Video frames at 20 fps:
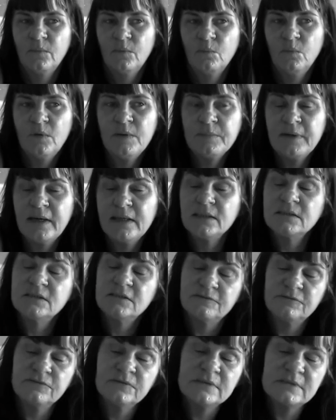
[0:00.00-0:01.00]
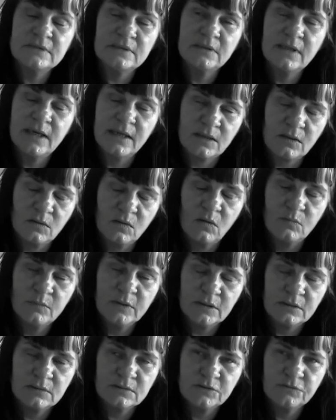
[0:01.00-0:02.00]
we made a difference, an
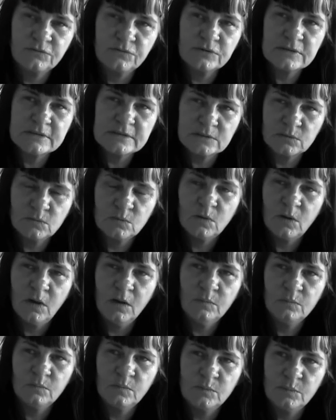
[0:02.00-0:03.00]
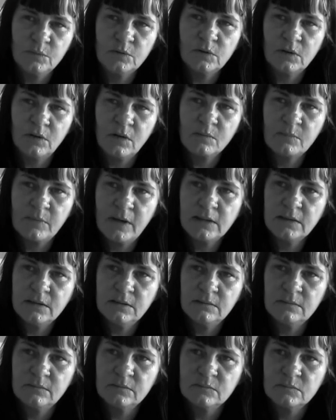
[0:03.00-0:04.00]
economic difference to Moorhope. We brought a lot of money.
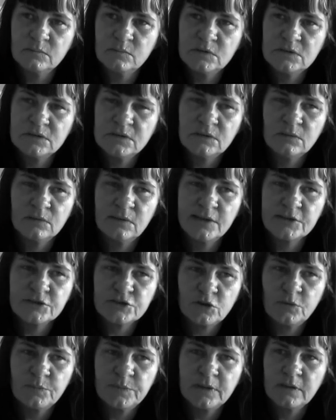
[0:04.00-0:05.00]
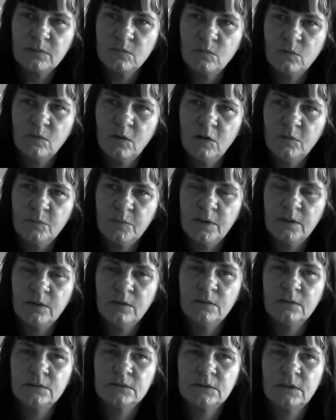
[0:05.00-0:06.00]
We did all our shopping in Moorhope,
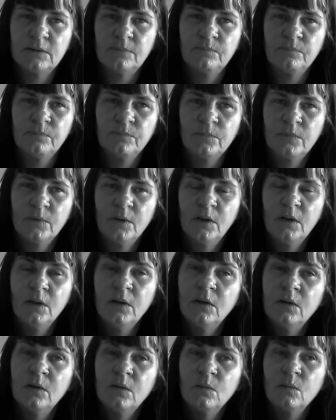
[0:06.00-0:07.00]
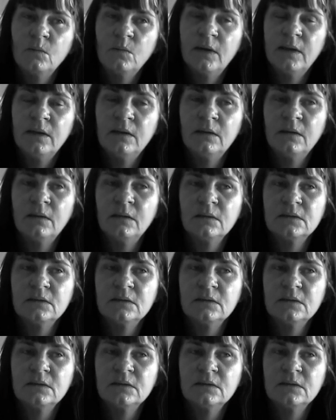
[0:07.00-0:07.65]
and when